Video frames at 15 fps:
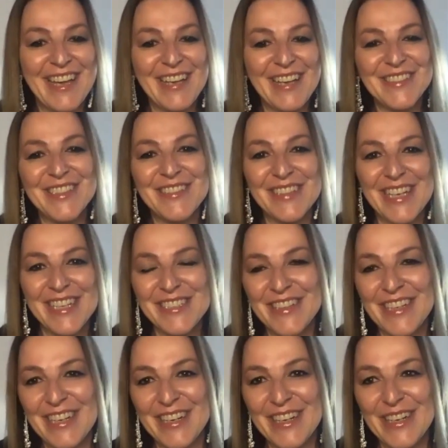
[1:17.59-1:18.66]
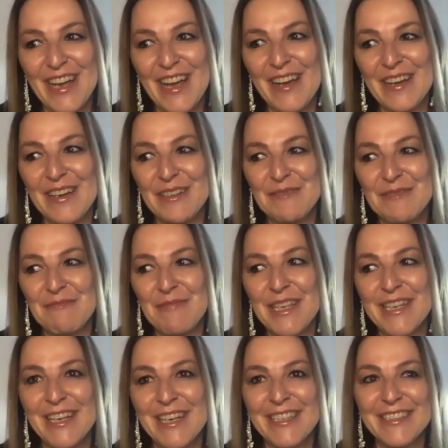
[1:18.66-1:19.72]
I'm so glad you're here
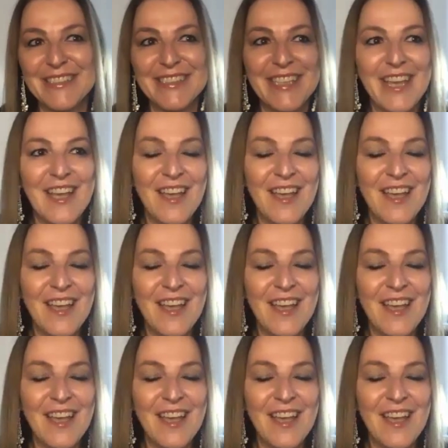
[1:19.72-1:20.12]
because